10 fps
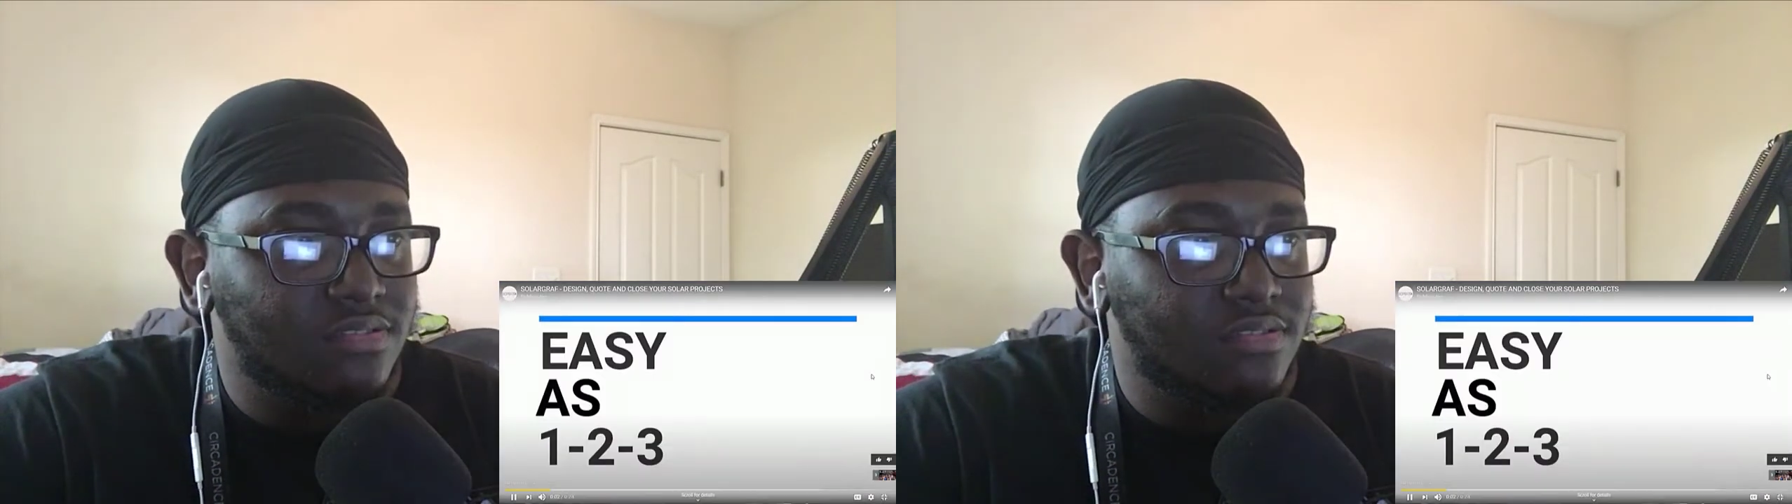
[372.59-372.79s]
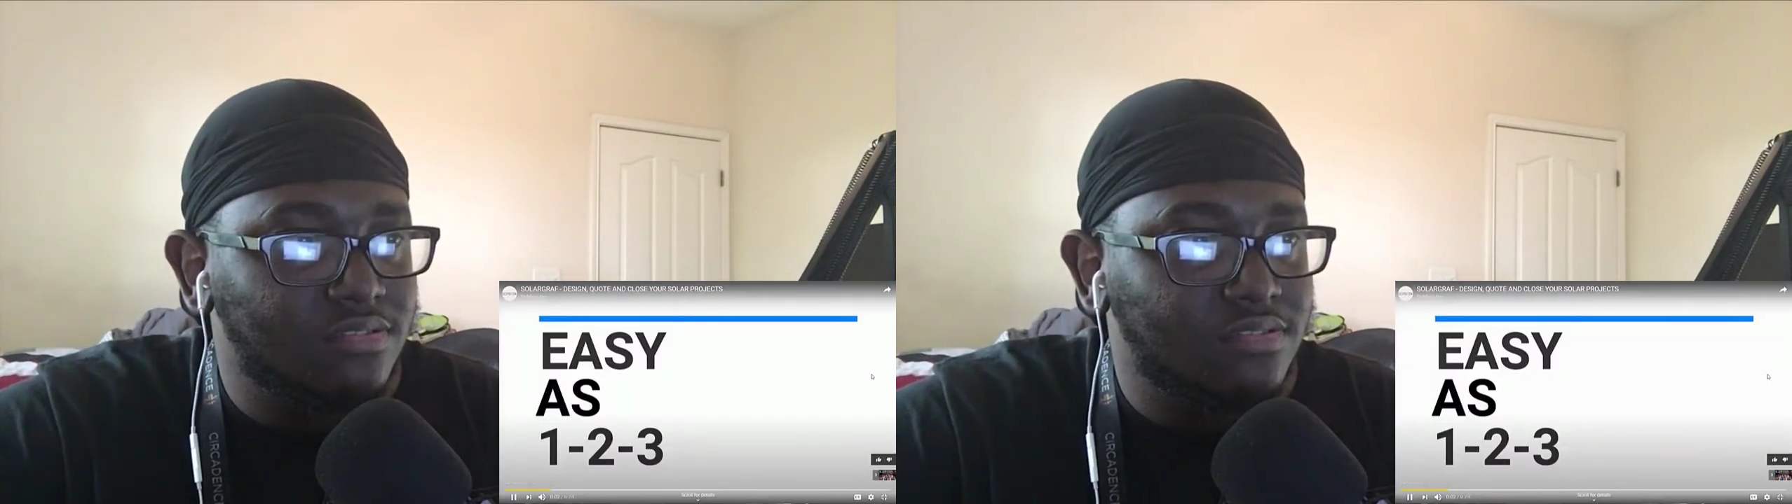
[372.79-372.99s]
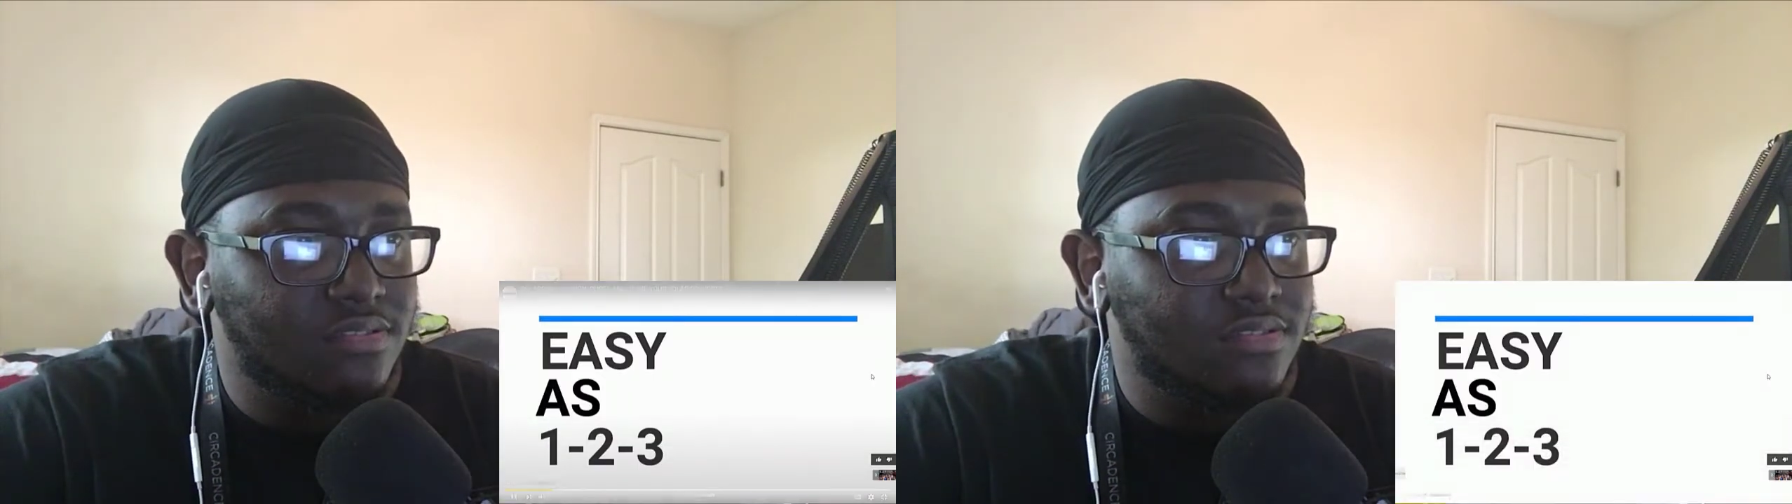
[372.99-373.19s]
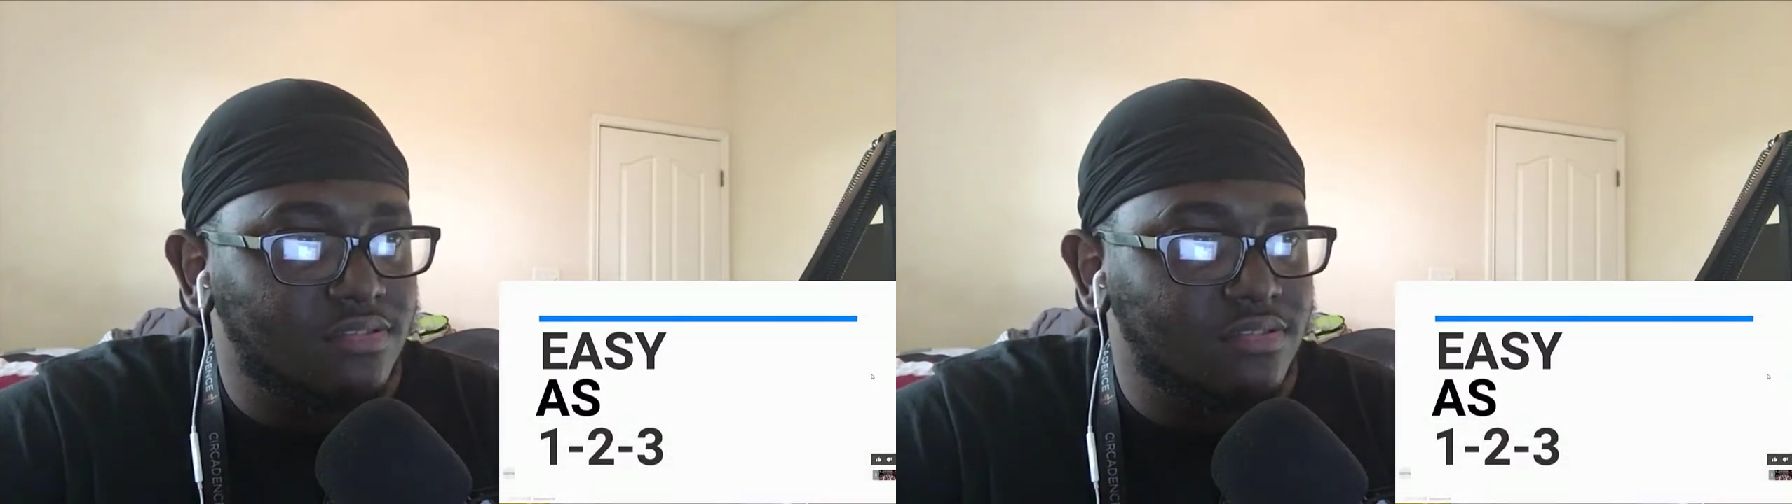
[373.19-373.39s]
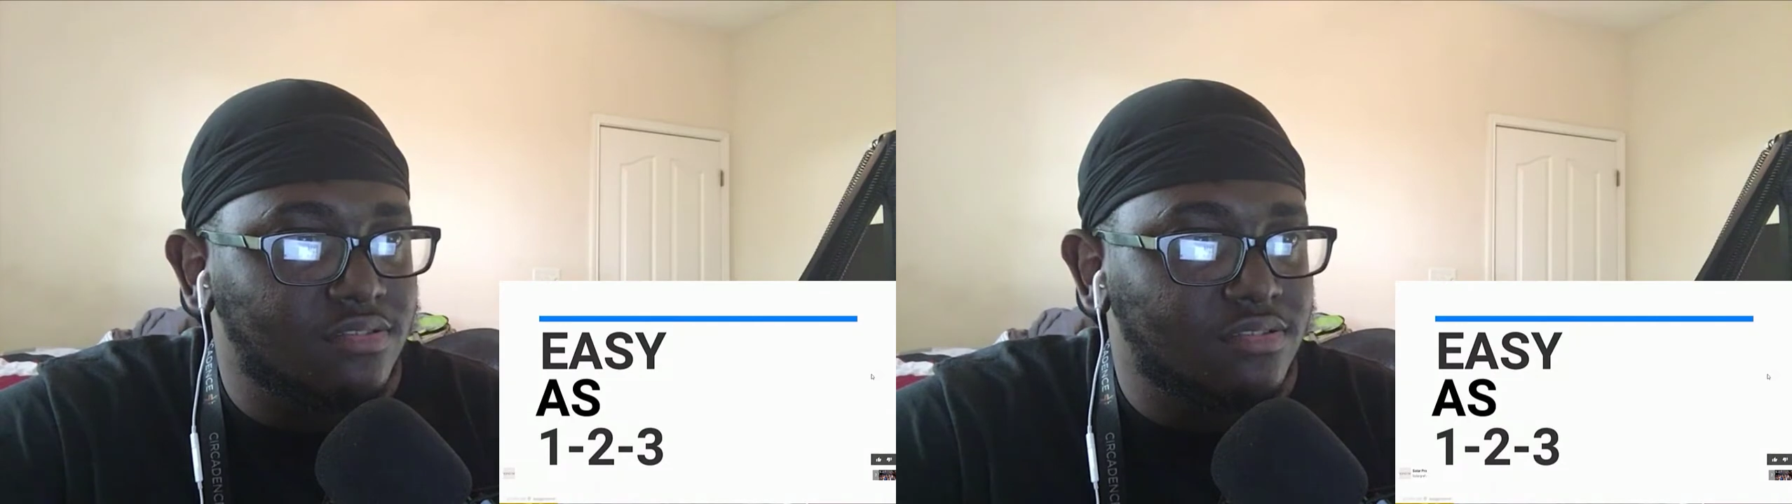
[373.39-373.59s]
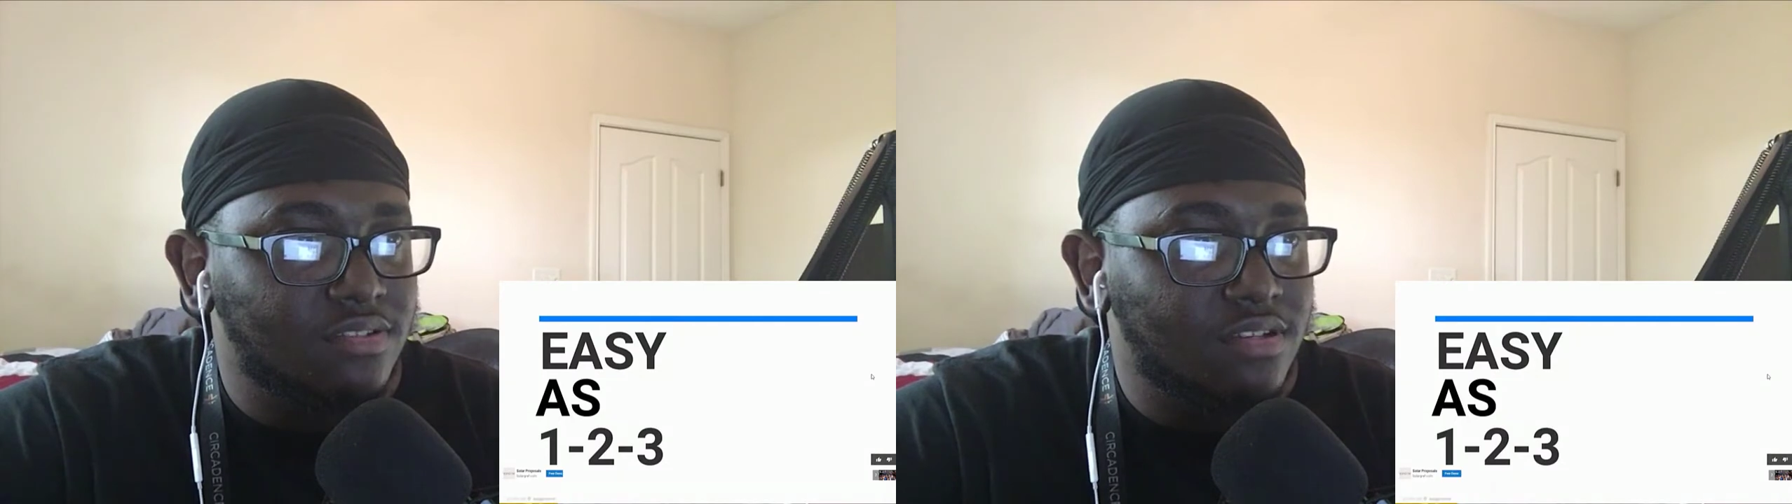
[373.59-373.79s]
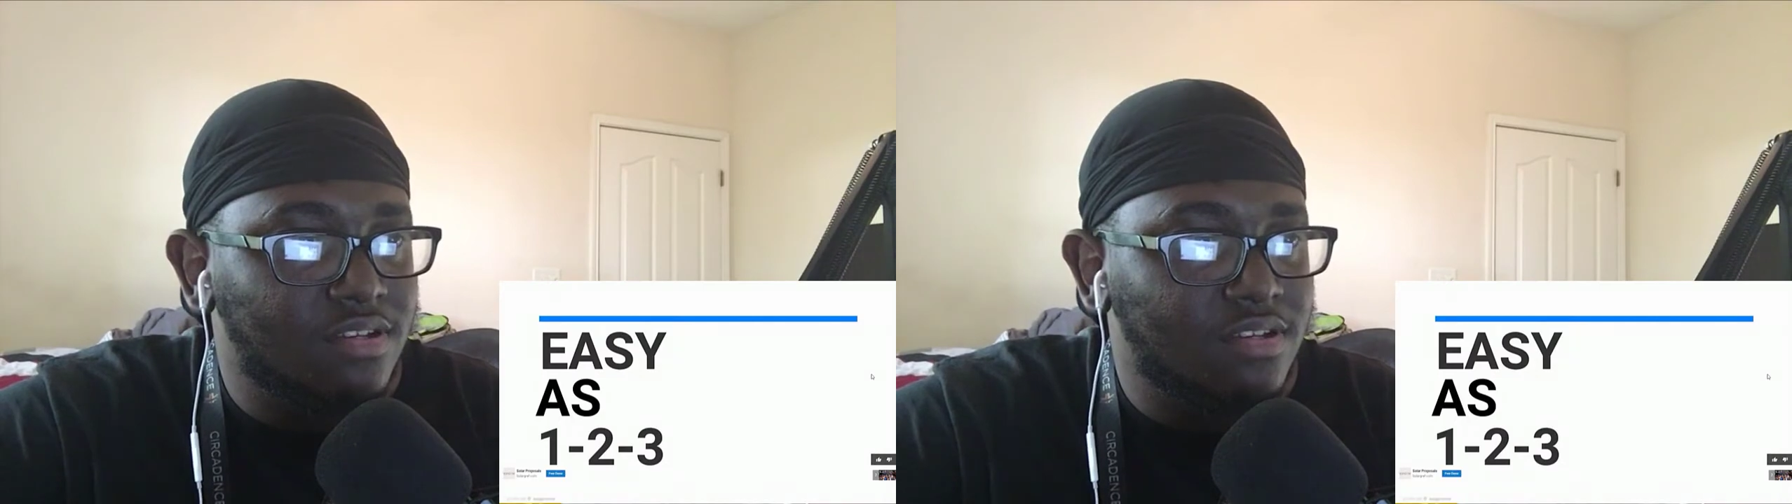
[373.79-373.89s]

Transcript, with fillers: two, three.